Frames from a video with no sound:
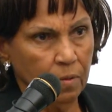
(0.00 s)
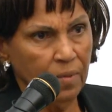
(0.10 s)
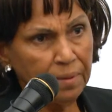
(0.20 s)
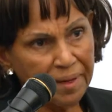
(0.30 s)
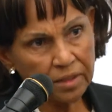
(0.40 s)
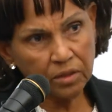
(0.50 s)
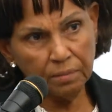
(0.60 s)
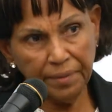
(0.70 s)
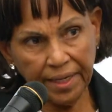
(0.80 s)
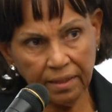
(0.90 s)
when
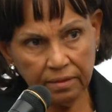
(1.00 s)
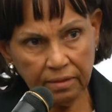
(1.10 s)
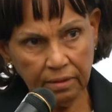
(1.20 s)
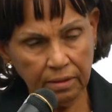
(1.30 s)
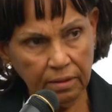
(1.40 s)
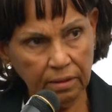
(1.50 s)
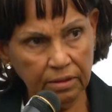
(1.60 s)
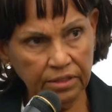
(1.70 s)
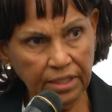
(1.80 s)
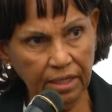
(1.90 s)
Bertolt Brecht
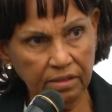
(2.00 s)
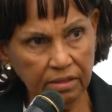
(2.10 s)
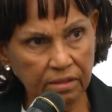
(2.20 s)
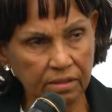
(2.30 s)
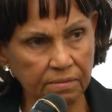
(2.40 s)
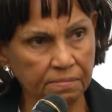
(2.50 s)
says